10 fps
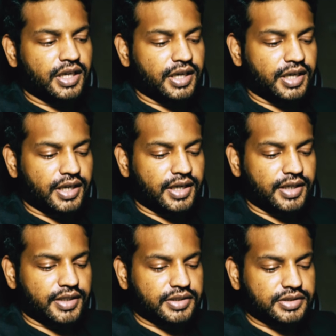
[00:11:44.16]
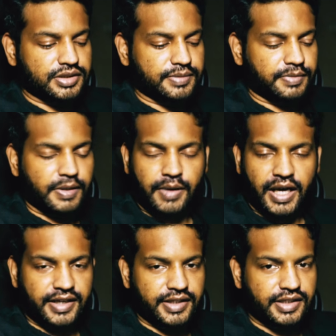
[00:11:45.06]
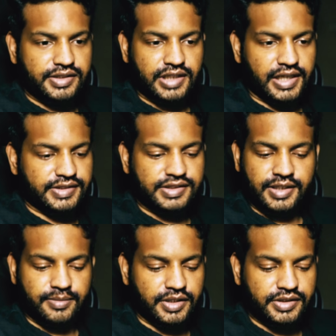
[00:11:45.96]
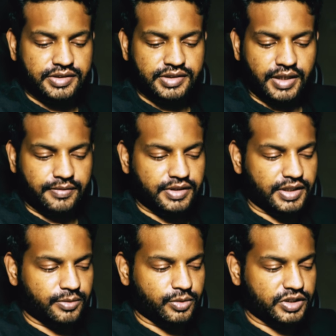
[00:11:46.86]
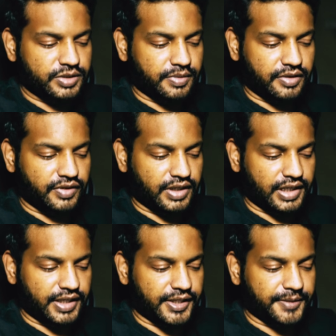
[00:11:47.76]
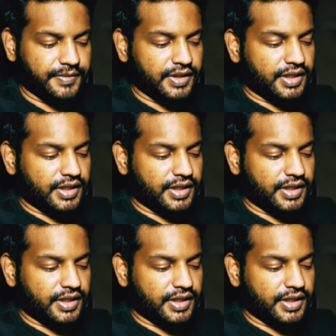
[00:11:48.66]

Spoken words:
The pairing is like seamless. Everything works perfectly.